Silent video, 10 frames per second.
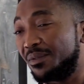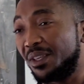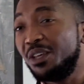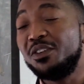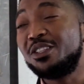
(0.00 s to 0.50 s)

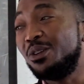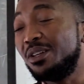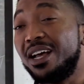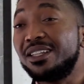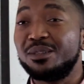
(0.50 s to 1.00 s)
If it's
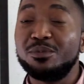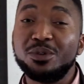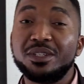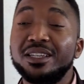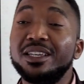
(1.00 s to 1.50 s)
not
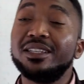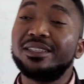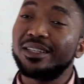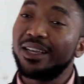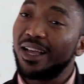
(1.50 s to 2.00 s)
azimuth,
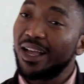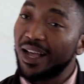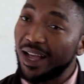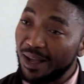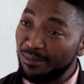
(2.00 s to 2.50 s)
it's
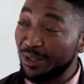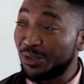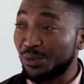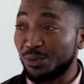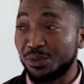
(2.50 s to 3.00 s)

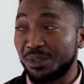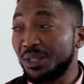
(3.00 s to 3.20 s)
amplitude.